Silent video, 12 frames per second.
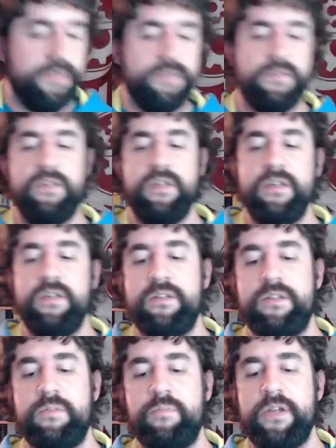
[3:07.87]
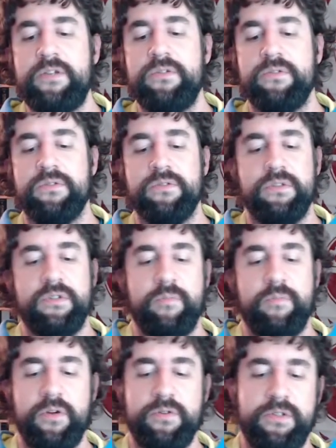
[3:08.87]
the special
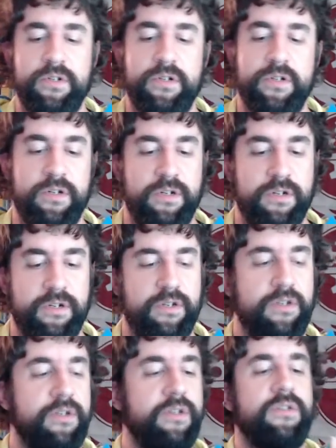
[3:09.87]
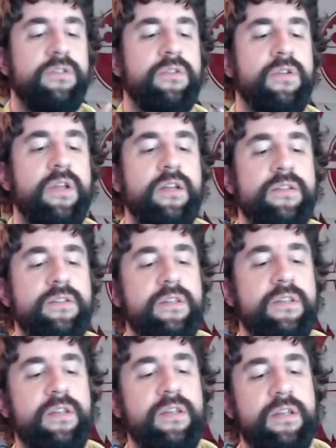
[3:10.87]
poster. So it has
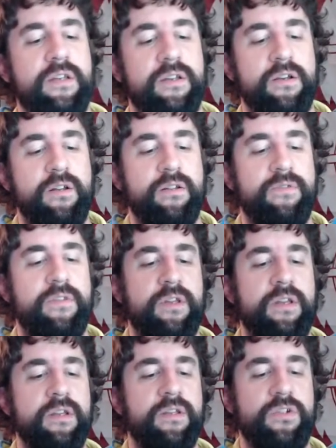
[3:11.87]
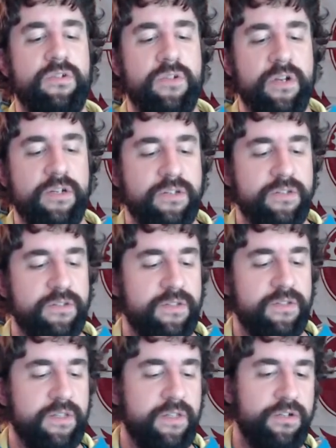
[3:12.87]
all of the illustrations
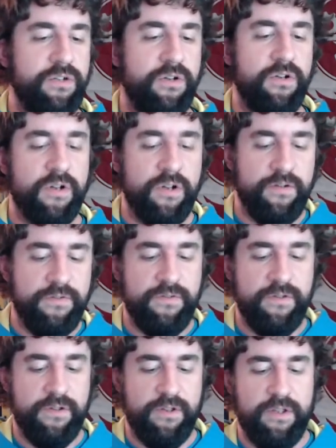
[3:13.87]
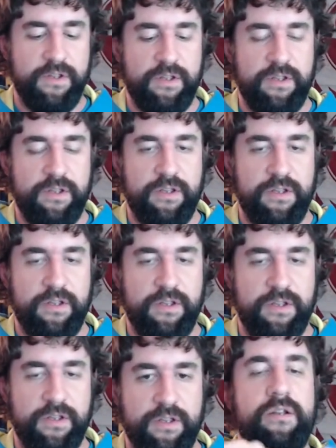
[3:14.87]
that they showed off
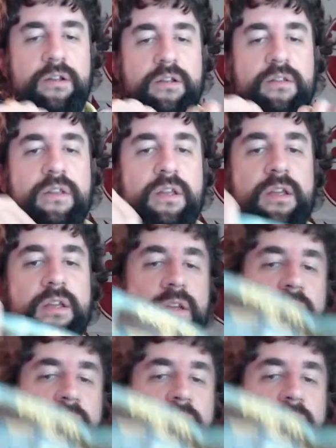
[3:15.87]
in the